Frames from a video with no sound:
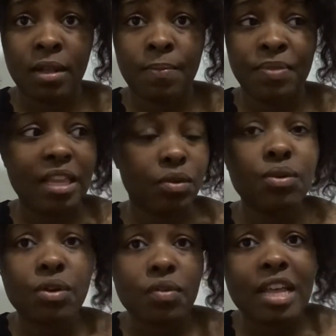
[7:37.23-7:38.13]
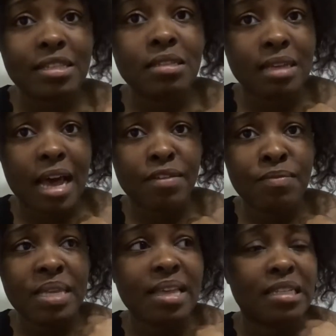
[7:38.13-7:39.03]
that little girl that's inside of
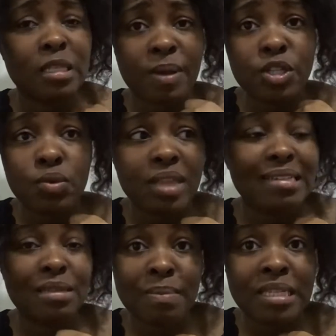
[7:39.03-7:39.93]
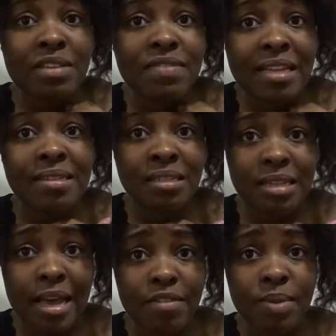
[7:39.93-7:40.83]
me, that's special, that submissive that's
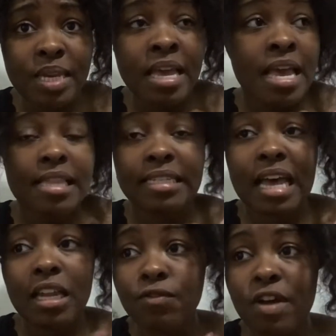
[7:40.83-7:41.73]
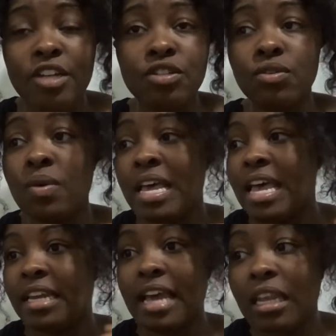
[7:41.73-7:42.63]
inside of me, that's hella fragile
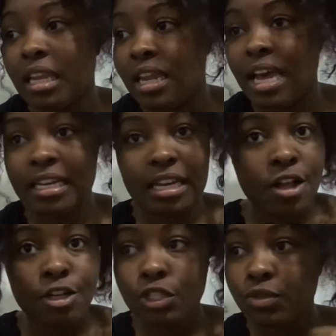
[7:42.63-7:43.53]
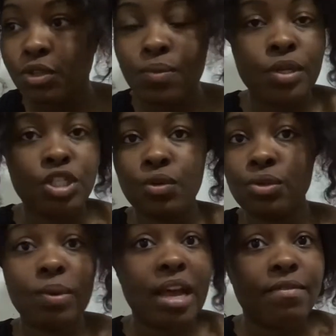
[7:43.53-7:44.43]
and hella like she'll do what she'll
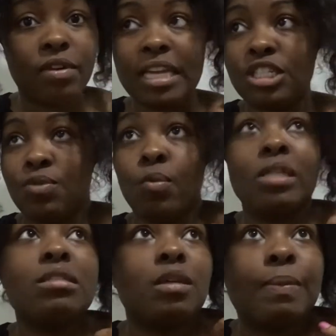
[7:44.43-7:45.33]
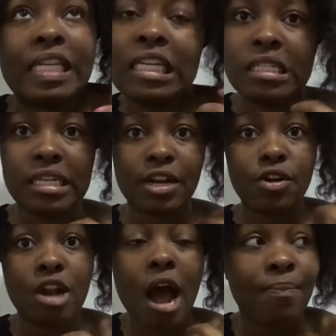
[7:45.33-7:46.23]
do whatever. Like she wants to please like her
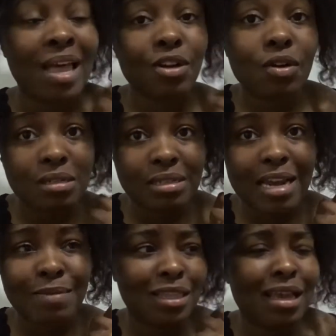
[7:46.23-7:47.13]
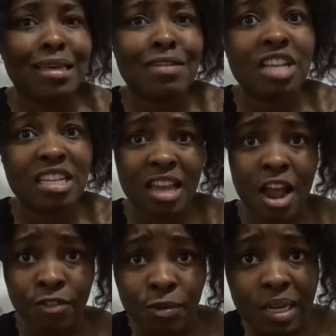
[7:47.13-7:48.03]
dom. That girl inside of me, you think I give that to
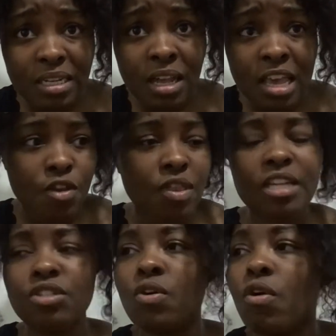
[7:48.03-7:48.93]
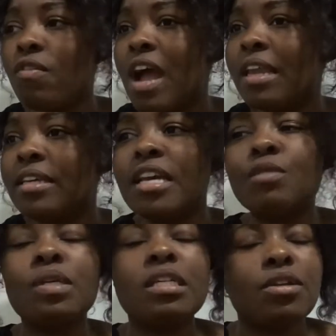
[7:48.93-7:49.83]
everyone? You think I just go around like, yes,
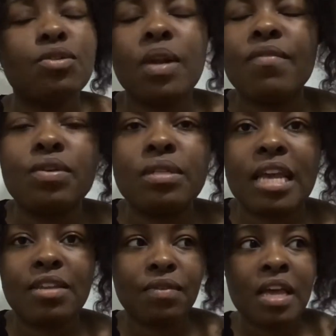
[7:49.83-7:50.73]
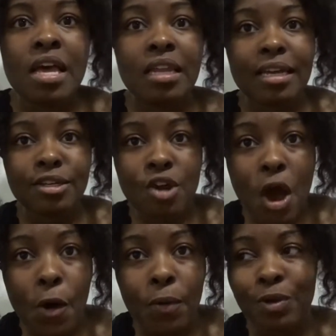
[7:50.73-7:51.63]
please, I'll do whatever you say. Like,
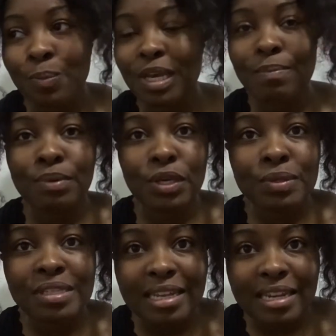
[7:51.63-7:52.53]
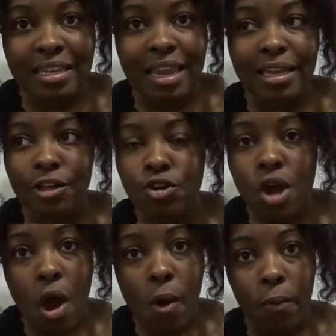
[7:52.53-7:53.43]
no, it'll be abuse city. Like,
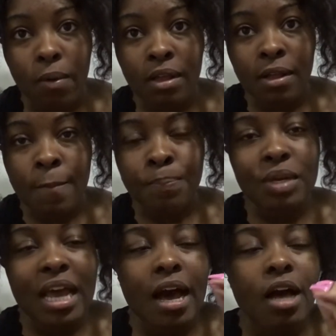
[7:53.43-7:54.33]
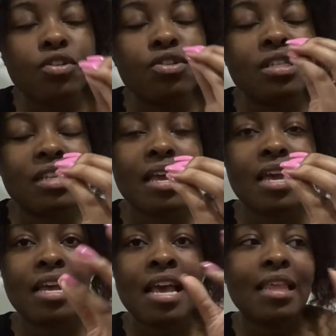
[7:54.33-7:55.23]
no but I
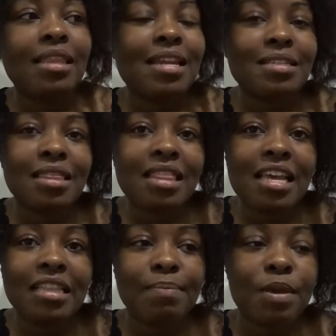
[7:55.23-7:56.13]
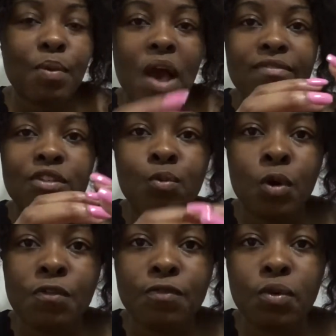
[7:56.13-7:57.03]
understand that that is a thing that people have to
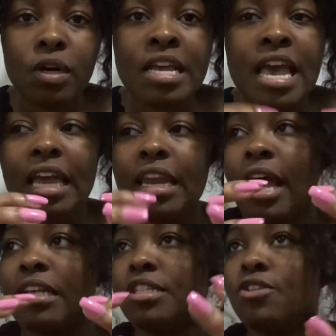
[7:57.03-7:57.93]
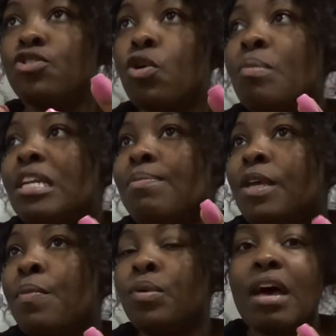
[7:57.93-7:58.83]
work for. And I see so many
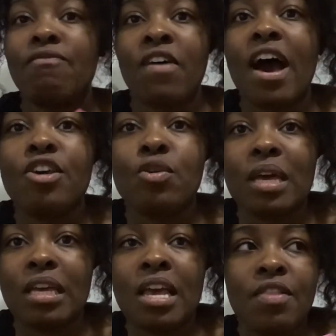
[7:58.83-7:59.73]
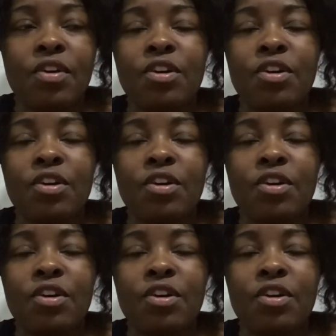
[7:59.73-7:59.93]
people not valuing their